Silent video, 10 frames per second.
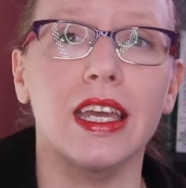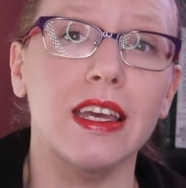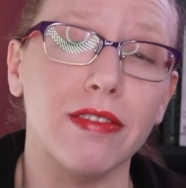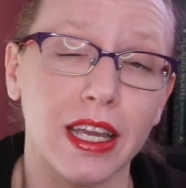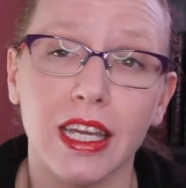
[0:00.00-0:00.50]

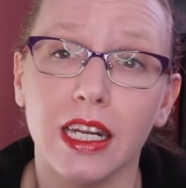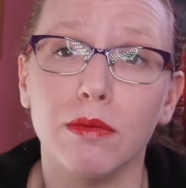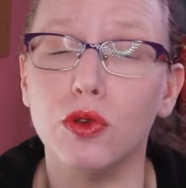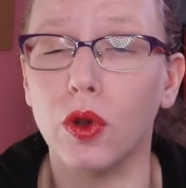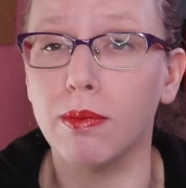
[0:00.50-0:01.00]
If I end
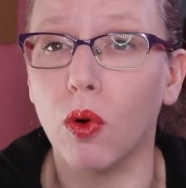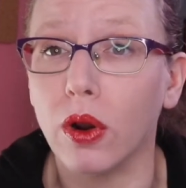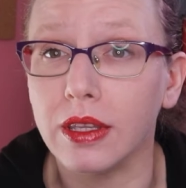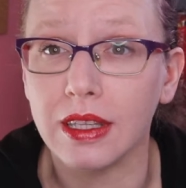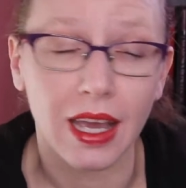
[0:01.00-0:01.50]
up doing
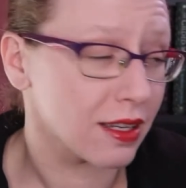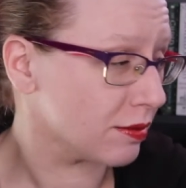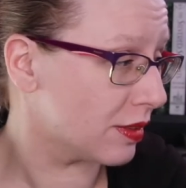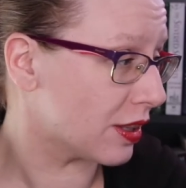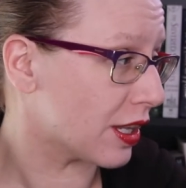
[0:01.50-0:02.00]
more than that,
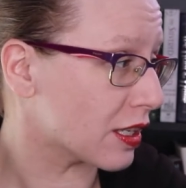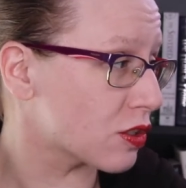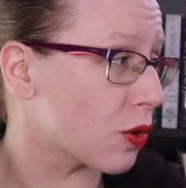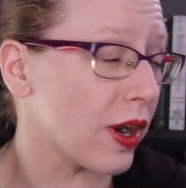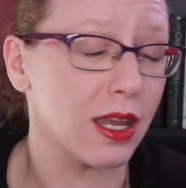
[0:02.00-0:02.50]
that's
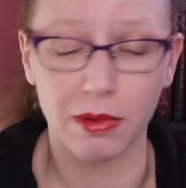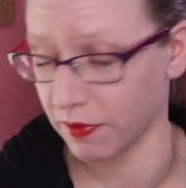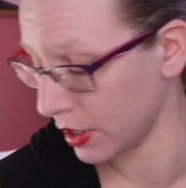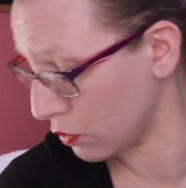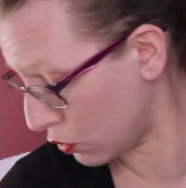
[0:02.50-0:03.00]
great. But if
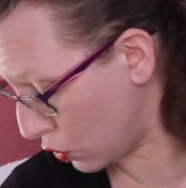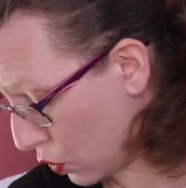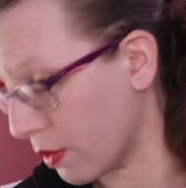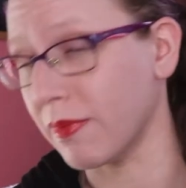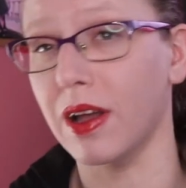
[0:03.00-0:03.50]
I do
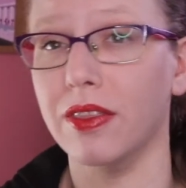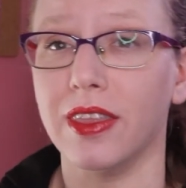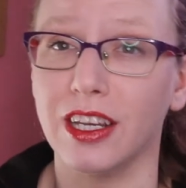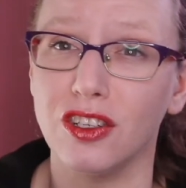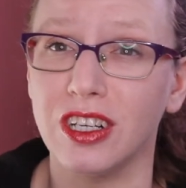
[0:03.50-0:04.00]
2 a month,
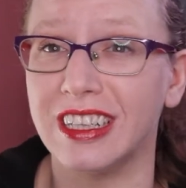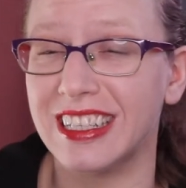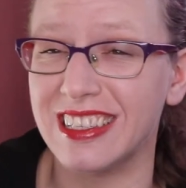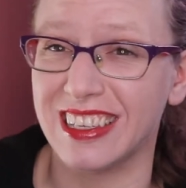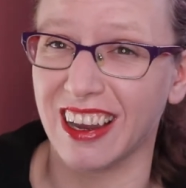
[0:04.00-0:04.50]
I should at
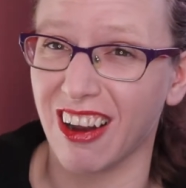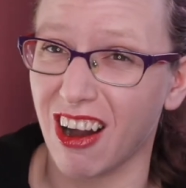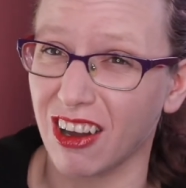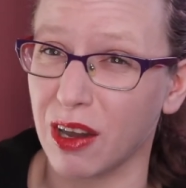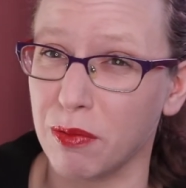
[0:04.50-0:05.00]
least get
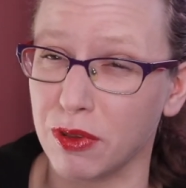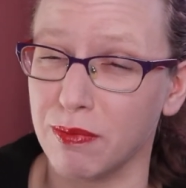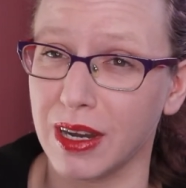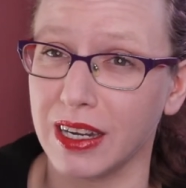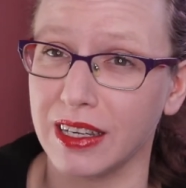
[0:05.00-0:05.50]
caught up with
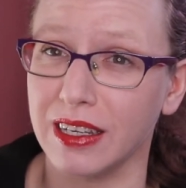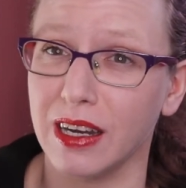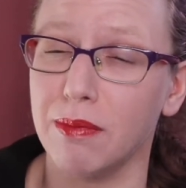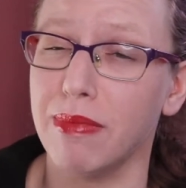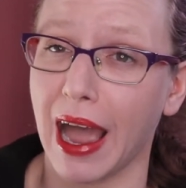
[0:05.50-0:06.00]
my
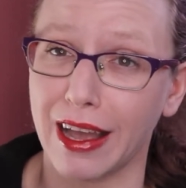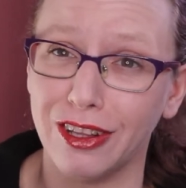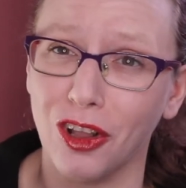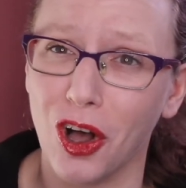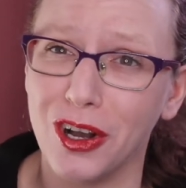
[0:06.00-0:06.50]

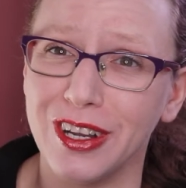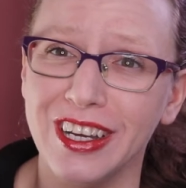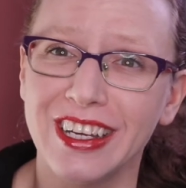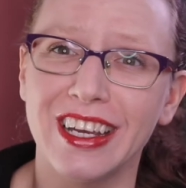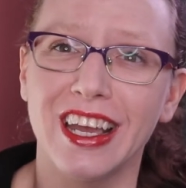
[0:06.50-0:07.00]
backlog
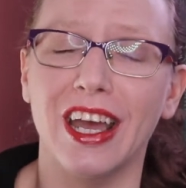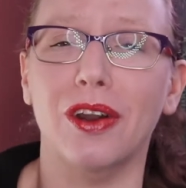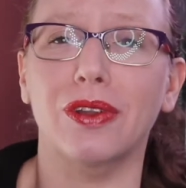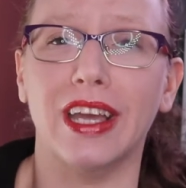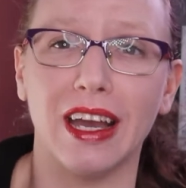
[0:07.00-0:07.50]
and
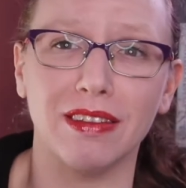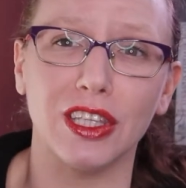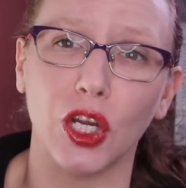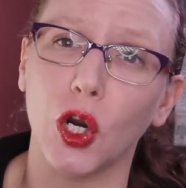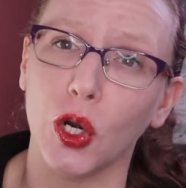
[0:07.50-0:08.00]
only have like
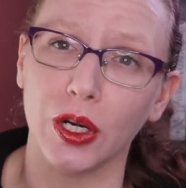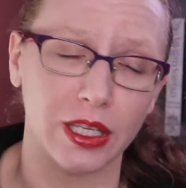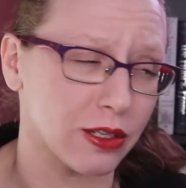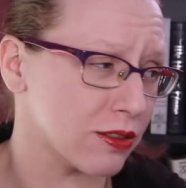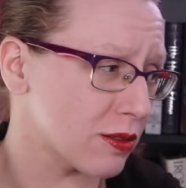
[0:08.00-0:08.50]
the current
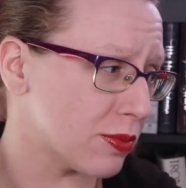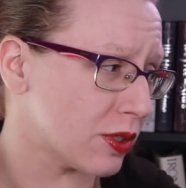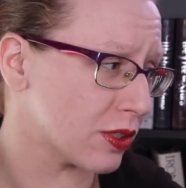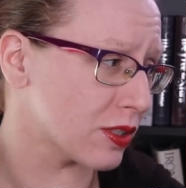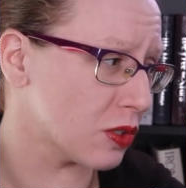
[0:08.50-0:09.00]
year's
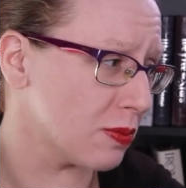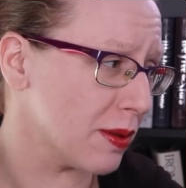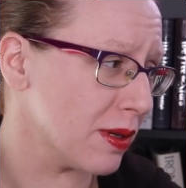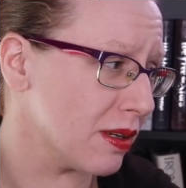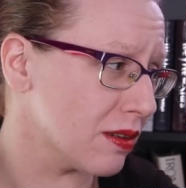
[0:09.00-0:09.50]
book. So
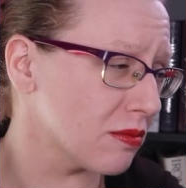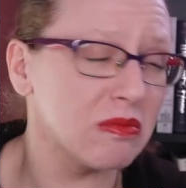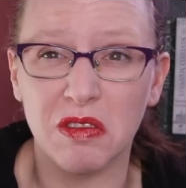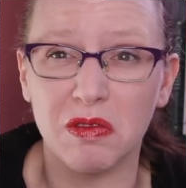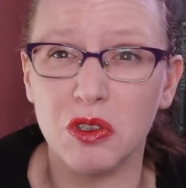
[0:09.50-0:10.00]
maybe
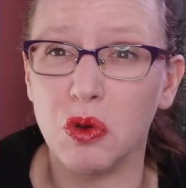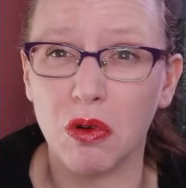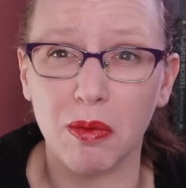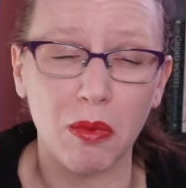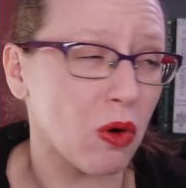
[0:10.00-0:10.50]
2
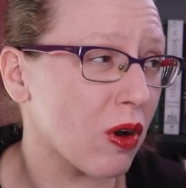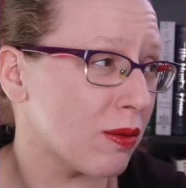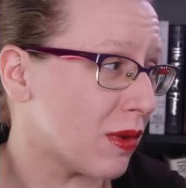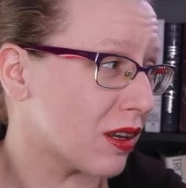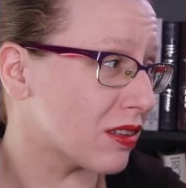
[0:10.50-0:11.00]
or more a
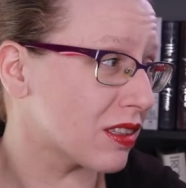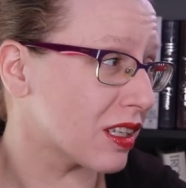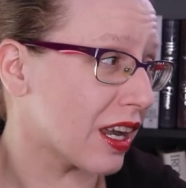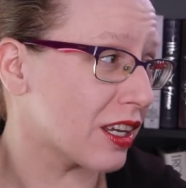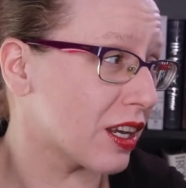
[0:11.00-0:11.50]
month
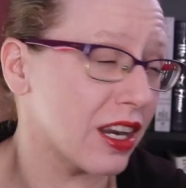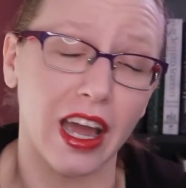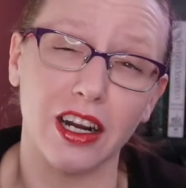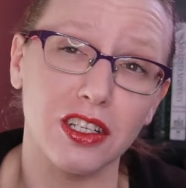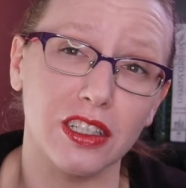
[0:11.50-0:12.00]
and I can
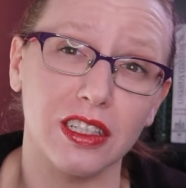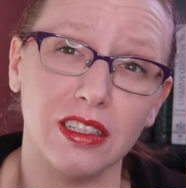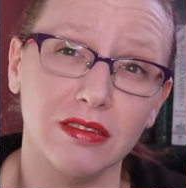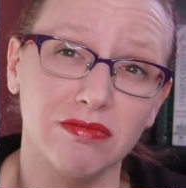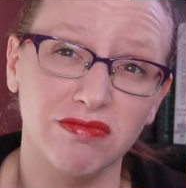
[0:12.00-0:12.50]

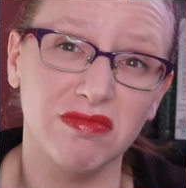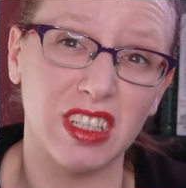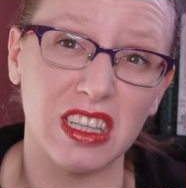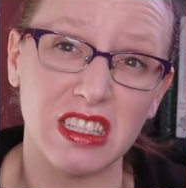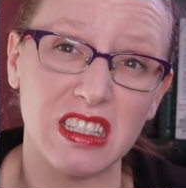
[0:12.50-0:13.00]
actually
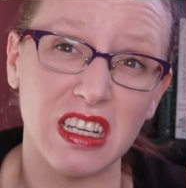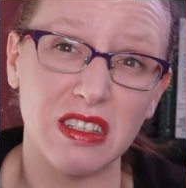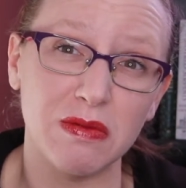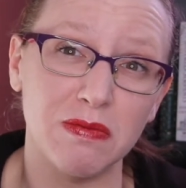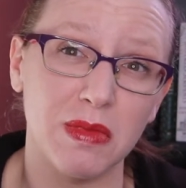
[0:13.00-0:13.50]
get this
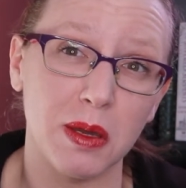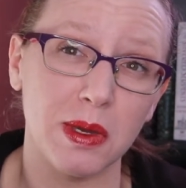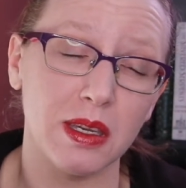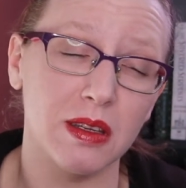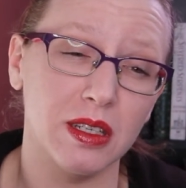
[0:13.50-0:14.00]
done,
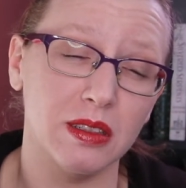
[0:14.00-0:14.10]
maybe.